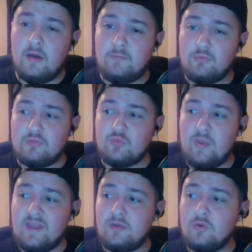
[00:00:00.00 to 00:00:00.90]
Bruce
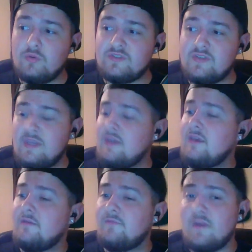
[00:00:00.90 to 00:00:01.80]
Wayne, who is
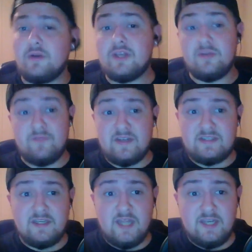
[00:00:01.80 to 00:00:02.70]
very
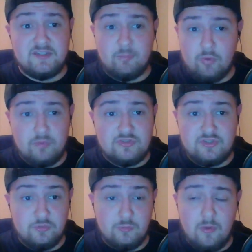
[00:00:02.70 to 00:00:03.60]
convicted in his approach
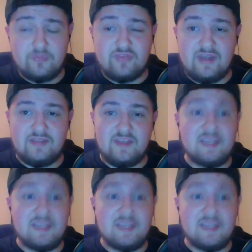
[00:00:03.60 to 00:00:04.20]
to most anything.